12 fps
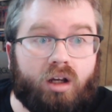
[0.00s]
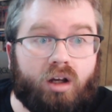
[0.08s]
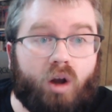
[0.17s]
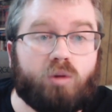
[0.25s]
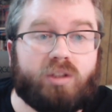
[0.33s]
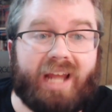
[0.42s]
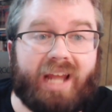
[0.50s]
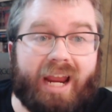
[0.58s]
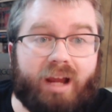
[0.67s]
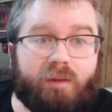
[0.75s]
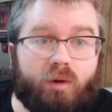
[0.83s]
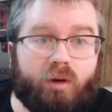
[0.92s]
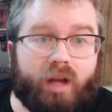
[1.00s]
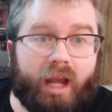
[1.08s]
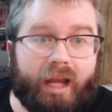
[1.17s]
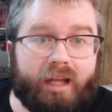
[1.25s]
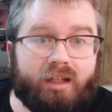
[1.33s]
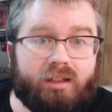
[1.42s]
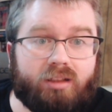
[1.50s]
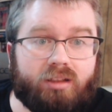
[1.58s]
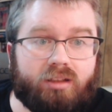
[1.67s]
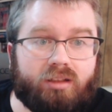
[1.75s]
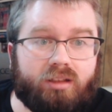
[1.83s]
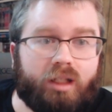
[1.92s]
Oh, damn. Okay.
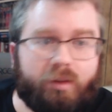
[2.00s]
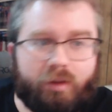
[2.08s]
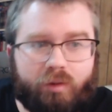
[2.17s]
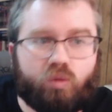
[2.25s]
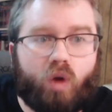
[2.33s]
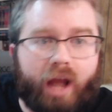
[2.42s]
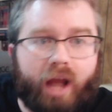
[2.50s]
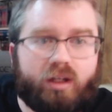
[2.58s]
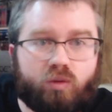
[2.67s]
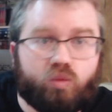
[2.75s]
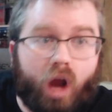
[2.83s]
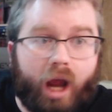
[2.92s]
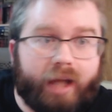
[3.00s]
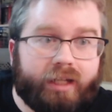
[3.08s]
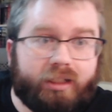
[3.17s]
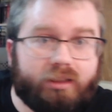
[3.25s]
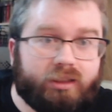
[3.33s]
Run, run.